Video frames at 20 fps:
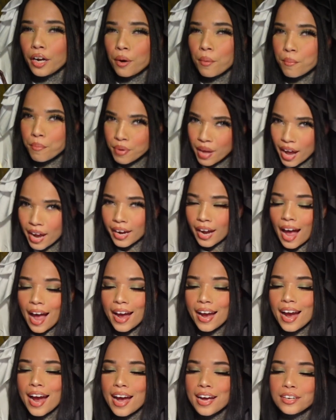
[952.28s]
I'm back. I
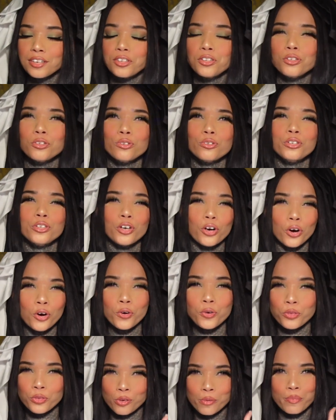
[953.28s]
had to
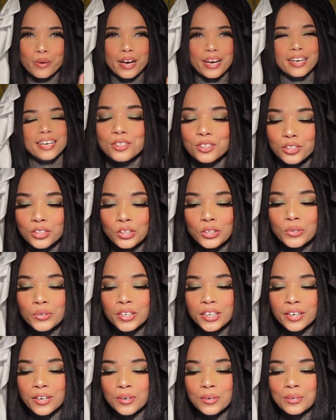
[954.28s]
go through my
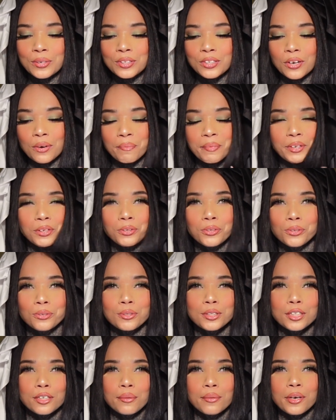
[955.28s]
studios on my YouTube
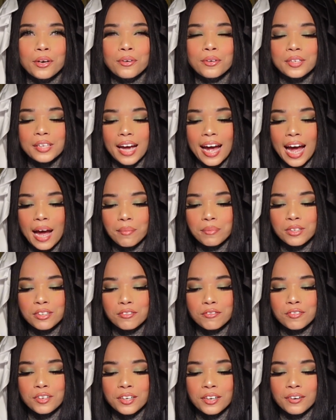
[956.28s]
Studios app to
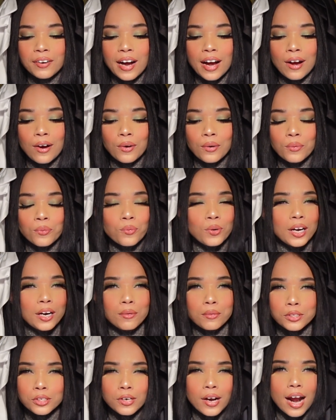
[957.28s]
figure out what I
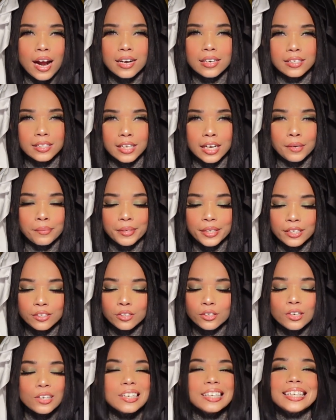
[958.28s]
was trying to say, because
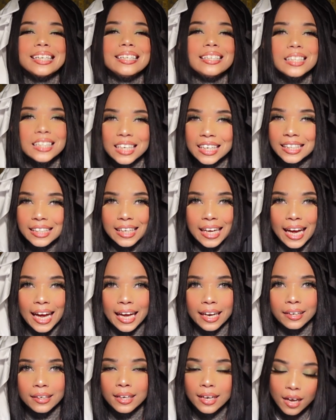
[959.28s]
your girl getting tongue-tied.